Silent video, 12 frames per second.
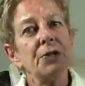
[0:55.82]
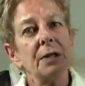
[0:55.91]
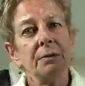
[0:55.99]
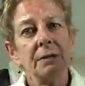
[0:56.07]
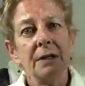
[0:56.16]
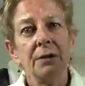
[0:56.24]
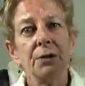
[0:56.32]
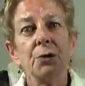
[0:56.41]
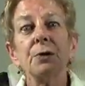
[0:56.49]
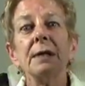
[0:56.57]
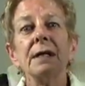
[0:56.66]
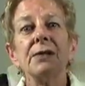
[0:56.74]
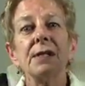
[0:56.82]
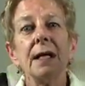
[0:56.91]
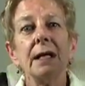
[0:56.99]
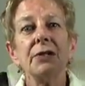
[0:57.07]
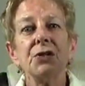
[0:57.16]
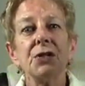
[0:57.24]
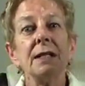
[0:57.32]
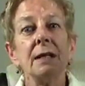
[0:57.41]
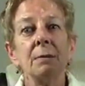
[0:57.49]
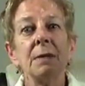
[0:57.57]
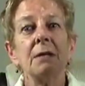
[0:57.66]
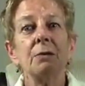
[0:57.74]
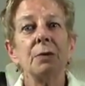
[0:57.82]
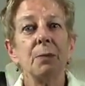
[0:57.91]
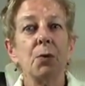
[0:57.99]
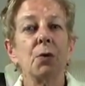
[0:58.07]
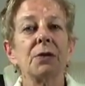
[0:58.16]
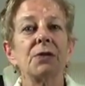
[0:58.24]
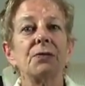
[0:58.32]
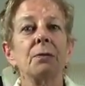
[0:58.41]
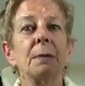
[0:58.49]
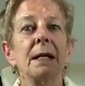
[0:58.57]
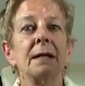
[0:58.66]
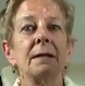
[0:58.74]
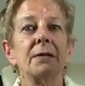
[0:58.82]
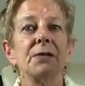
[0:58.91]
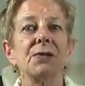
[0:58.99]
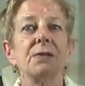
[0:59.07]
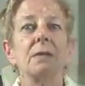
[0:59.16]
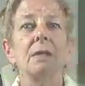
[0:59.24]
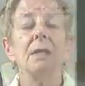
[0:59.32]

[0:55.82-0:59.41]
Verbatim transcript: generator creates HTML reports for models.